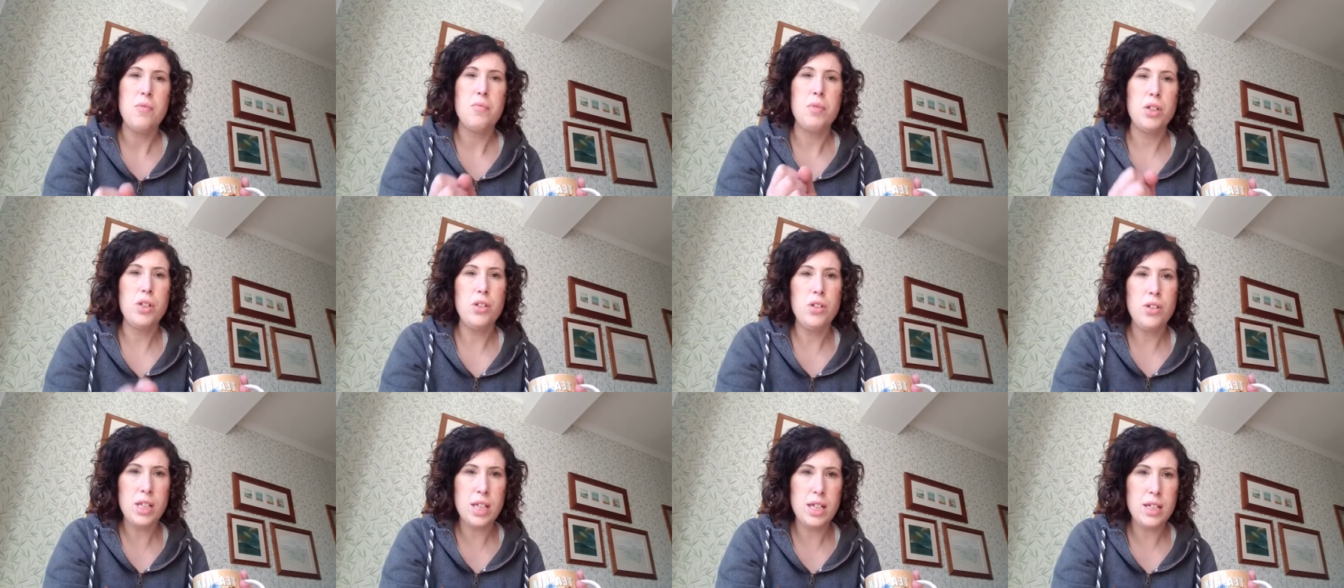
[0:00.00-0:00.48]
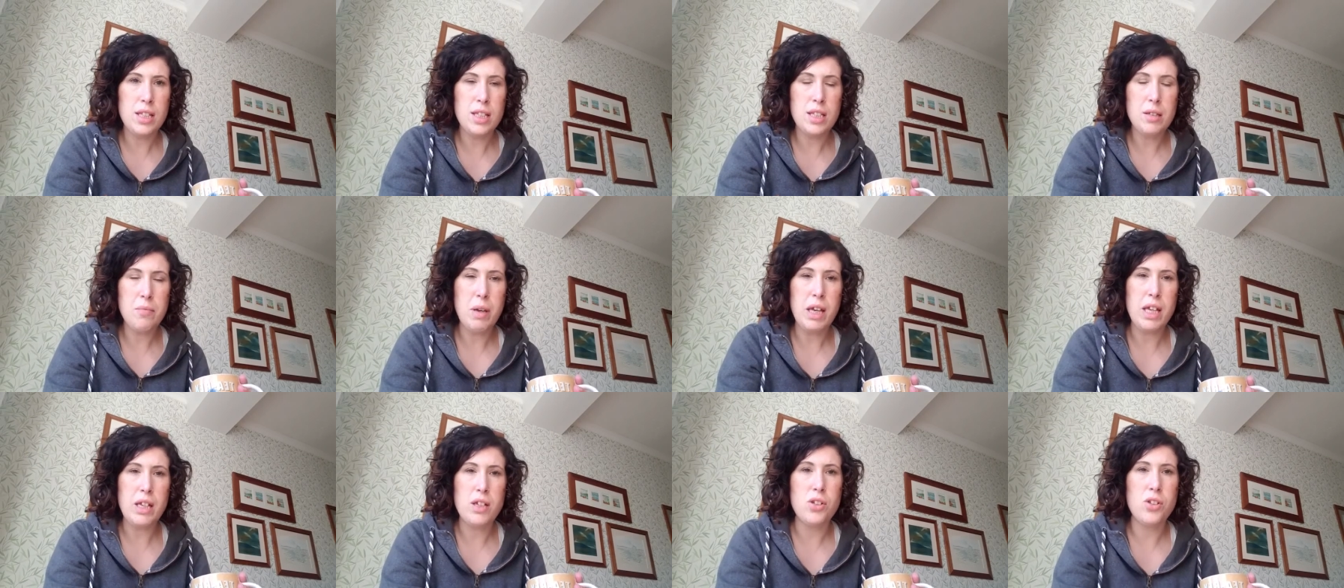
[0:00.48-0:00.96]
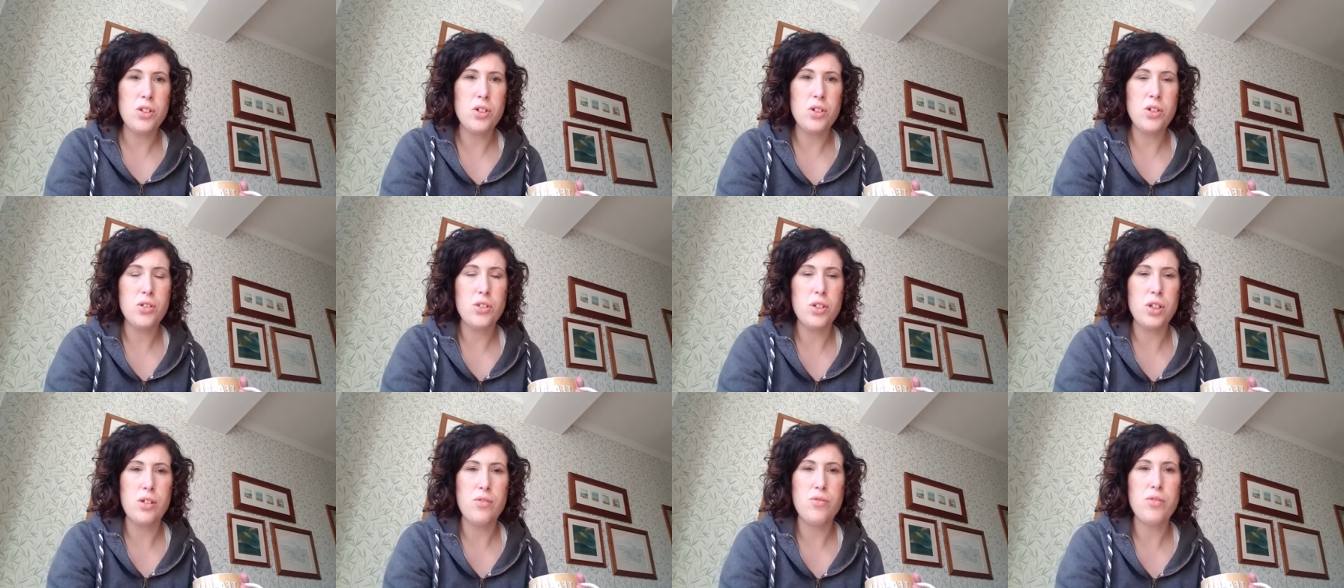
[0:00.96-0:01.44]
But you need to make
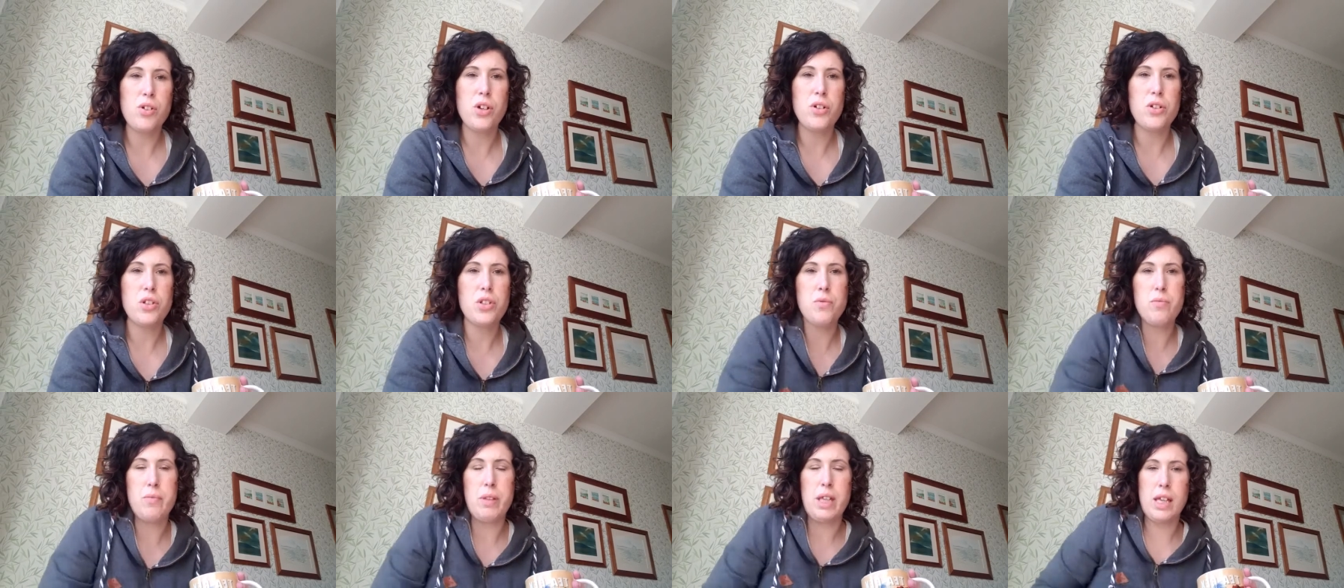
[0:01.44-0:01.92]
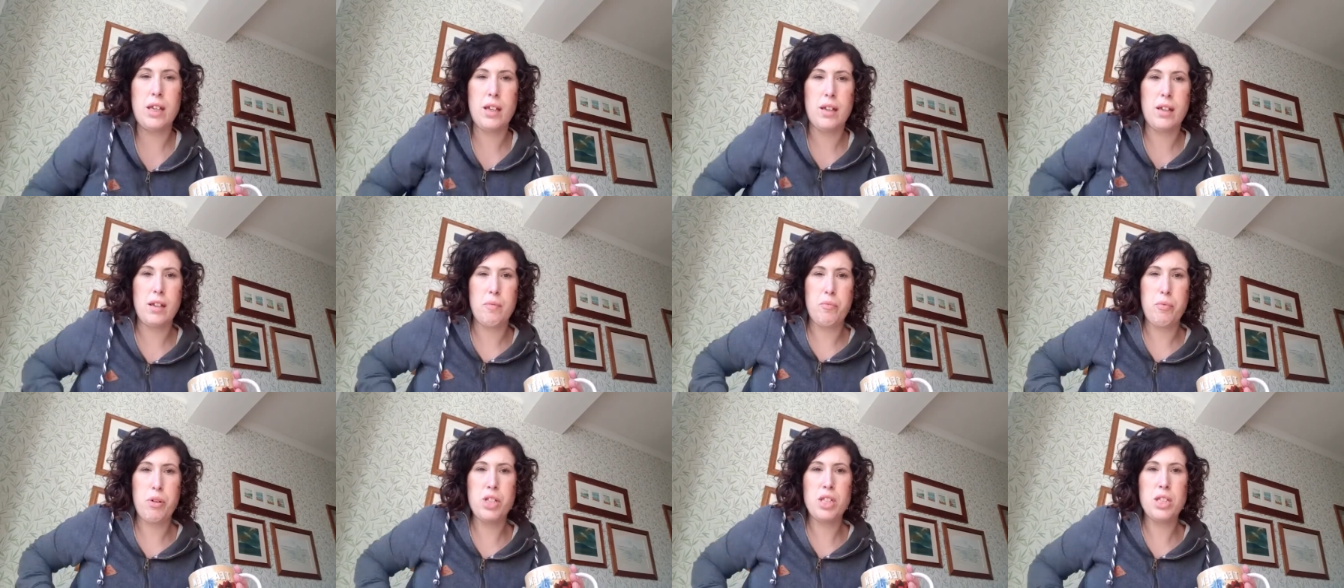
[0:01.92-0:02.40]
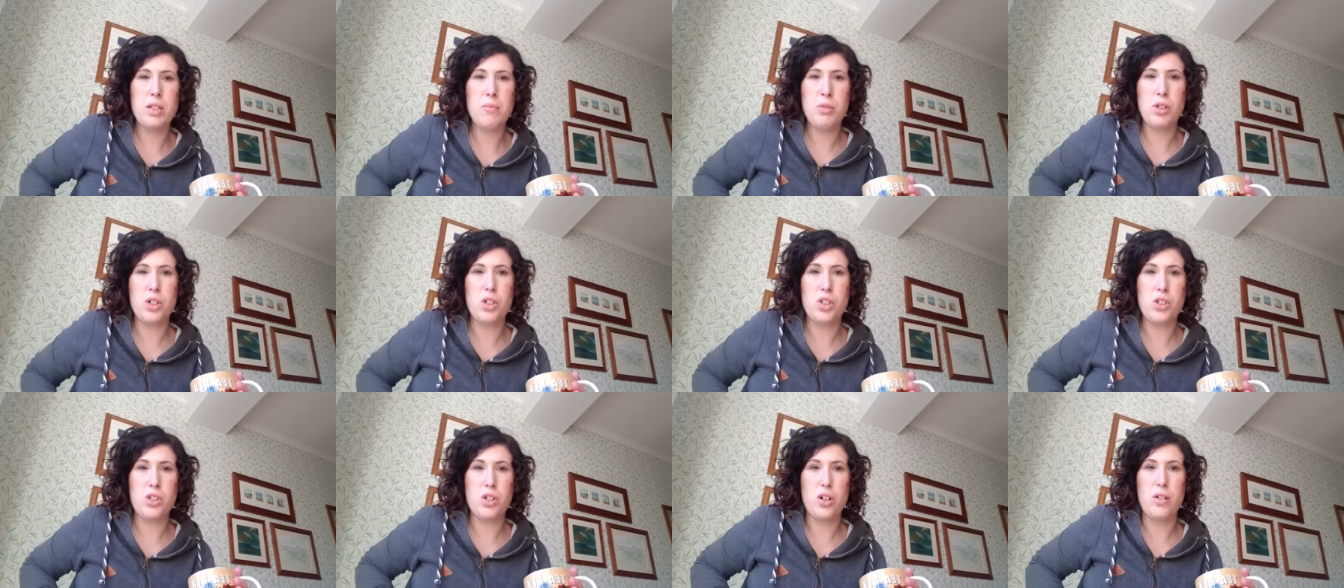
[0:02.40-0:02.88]
sure that you've got something pretty
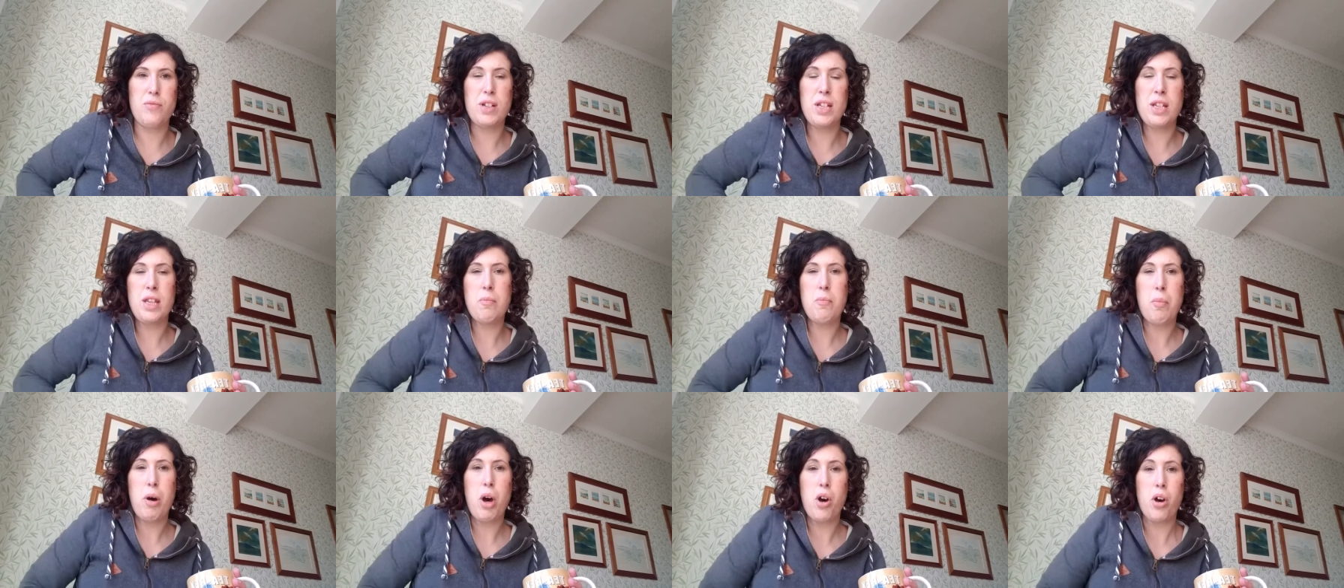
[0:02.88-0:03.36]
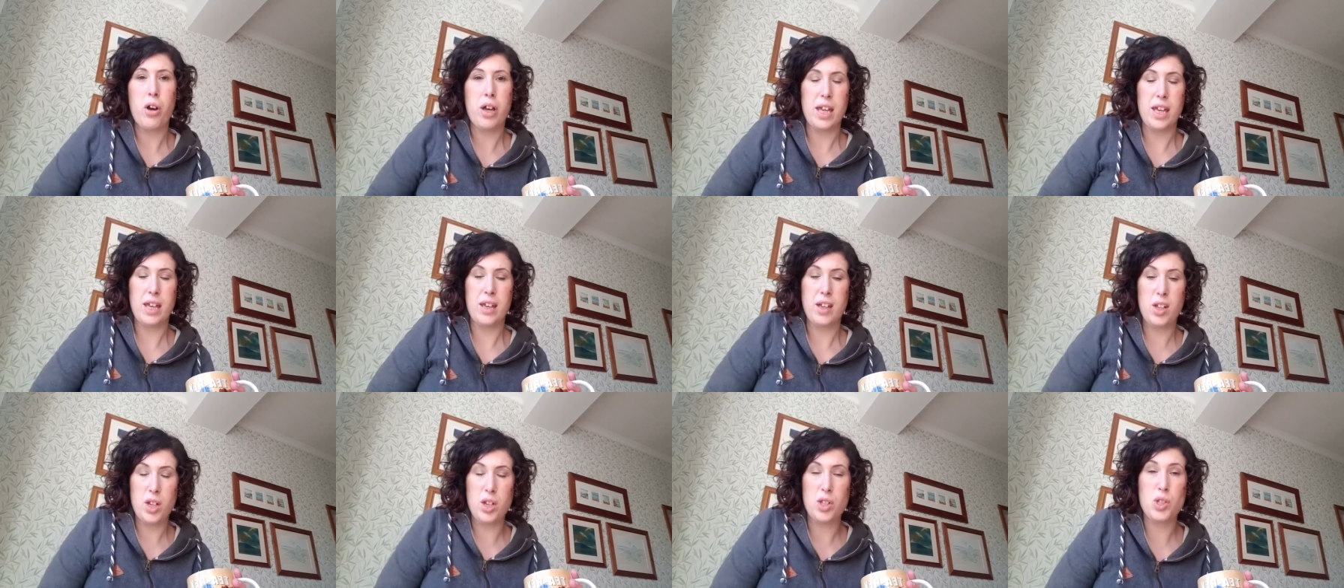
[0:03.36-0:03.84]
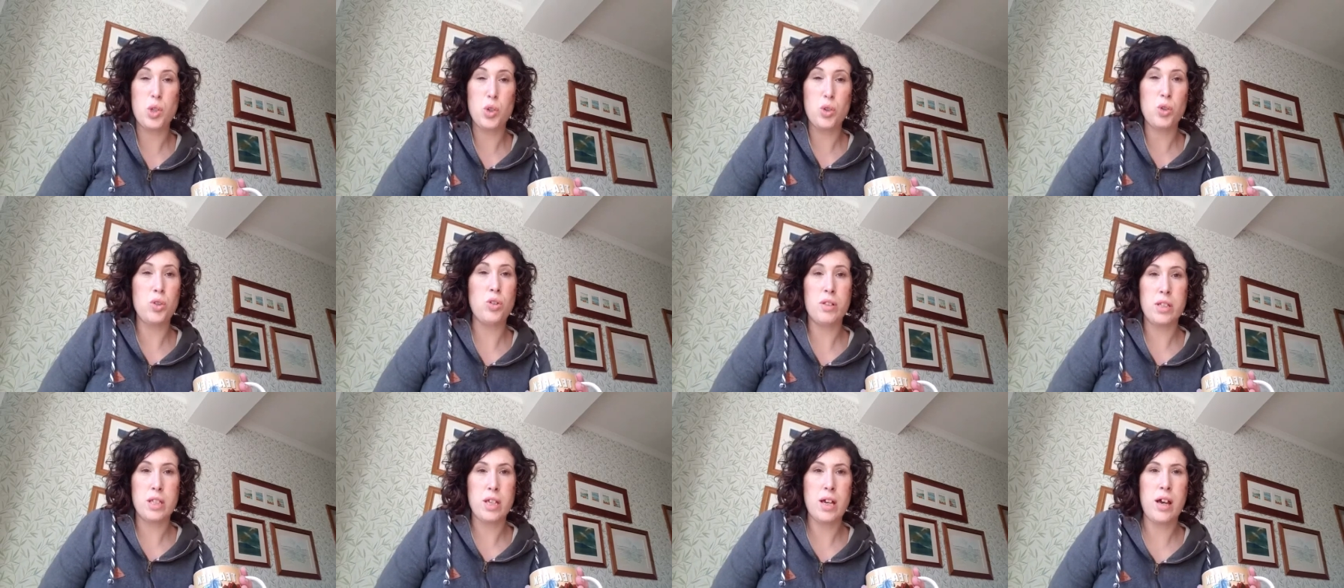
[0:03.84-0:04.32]
much sort of in your pocket at
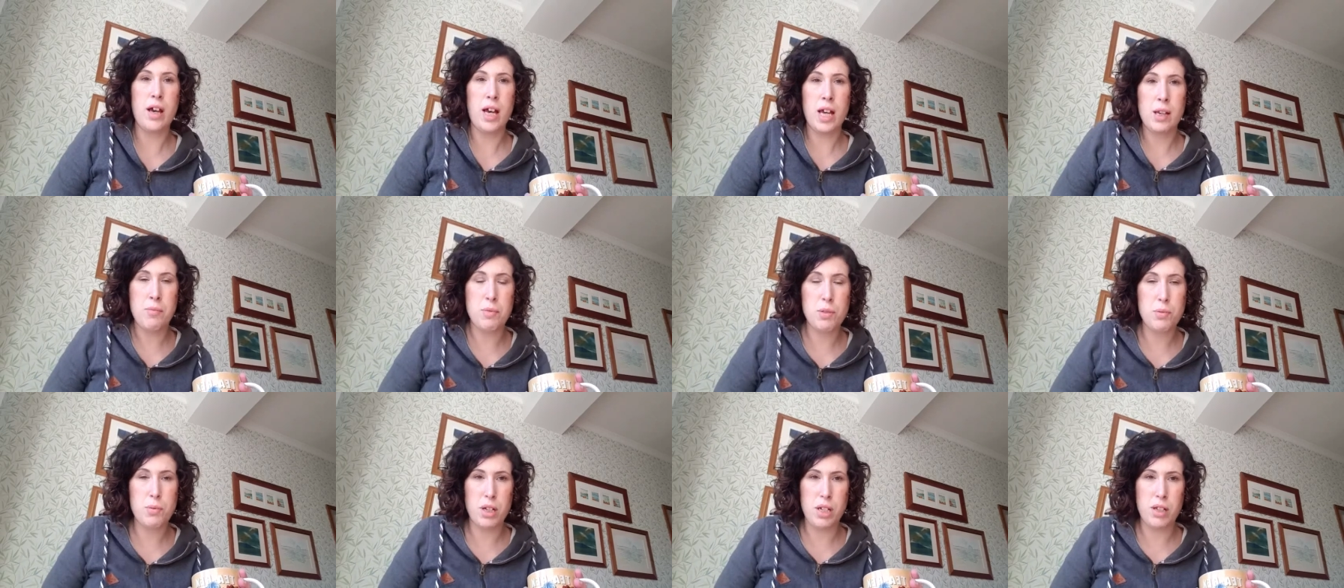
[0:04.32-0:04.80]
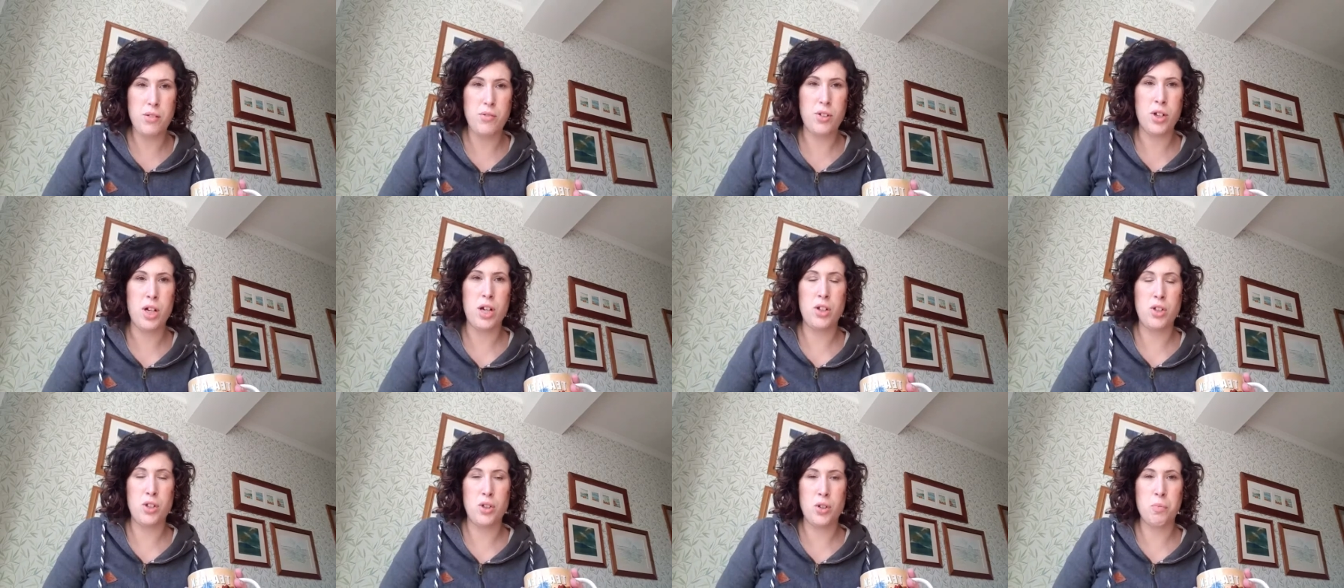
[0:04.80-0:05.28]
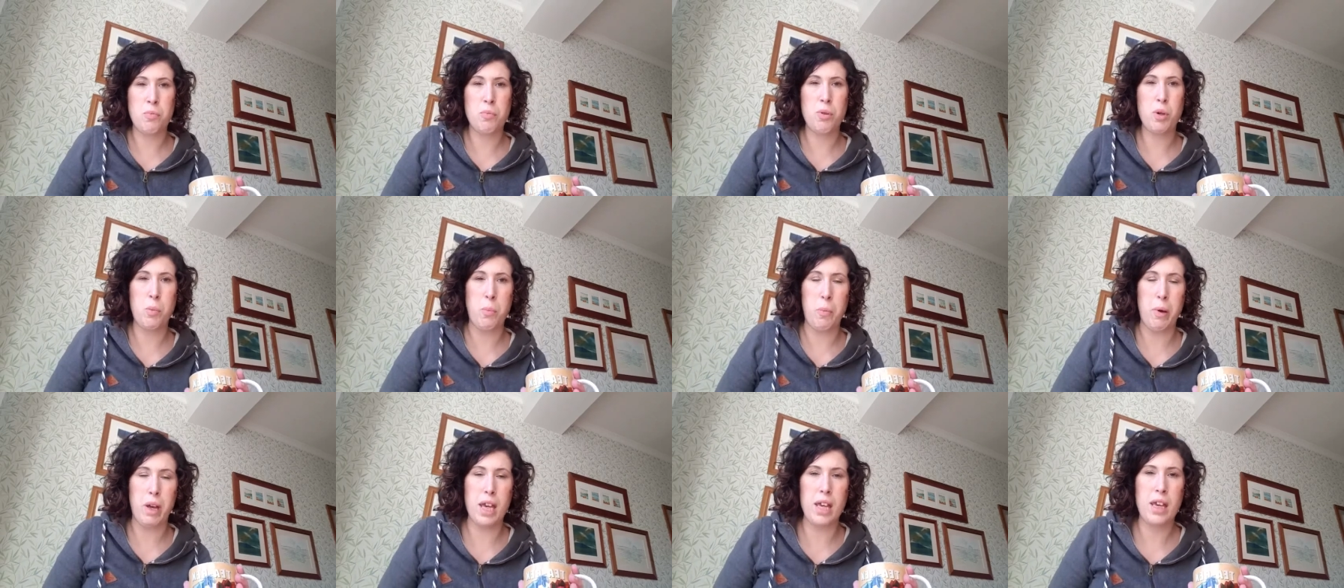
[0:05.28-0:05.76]
all times when you've got a young
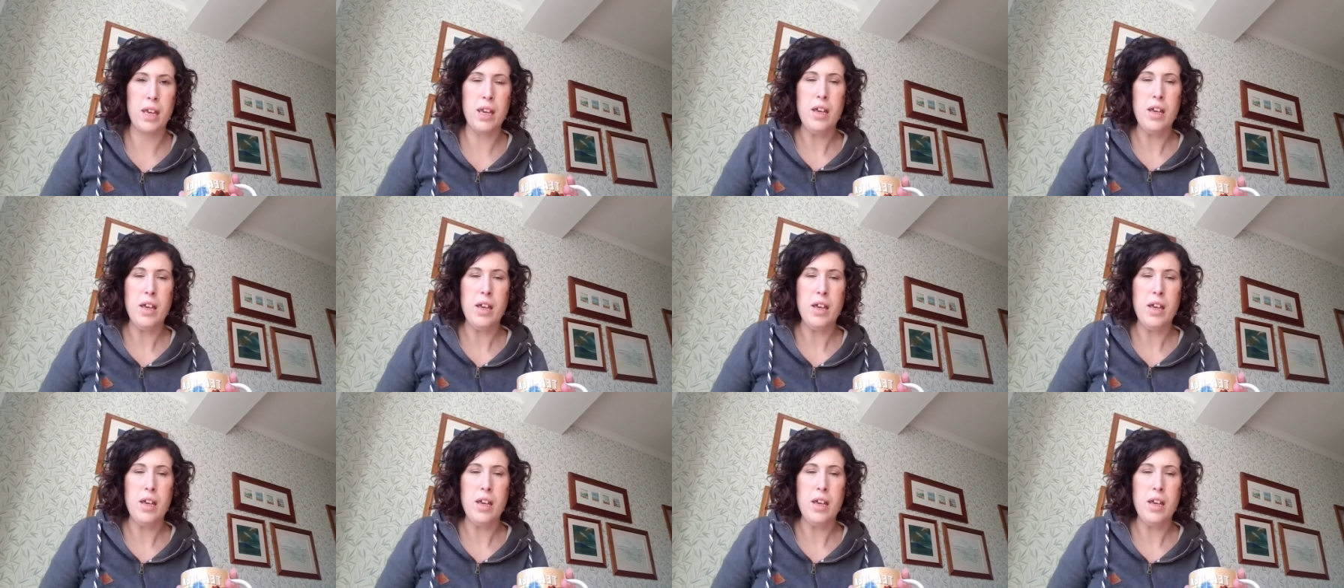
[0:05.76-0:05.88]
puppy,